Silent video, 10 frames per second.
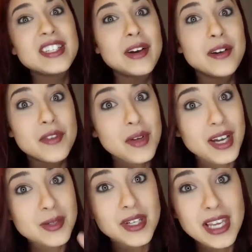So if you
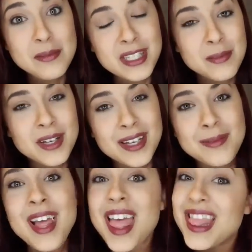guys want to keep sleeping
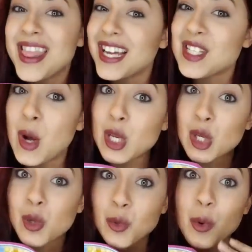on them, that's
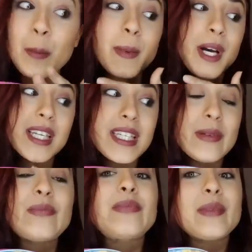on you, but
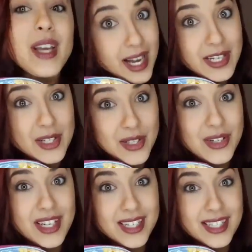I just
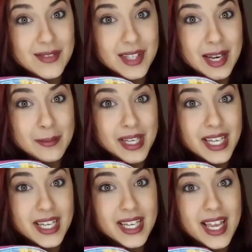learned how to save a lot of
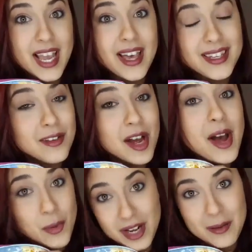money and
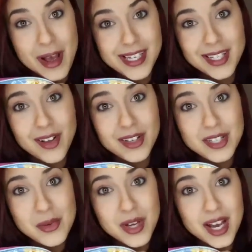I wanted to pass it
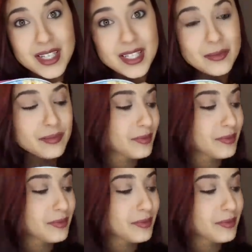along to you guys.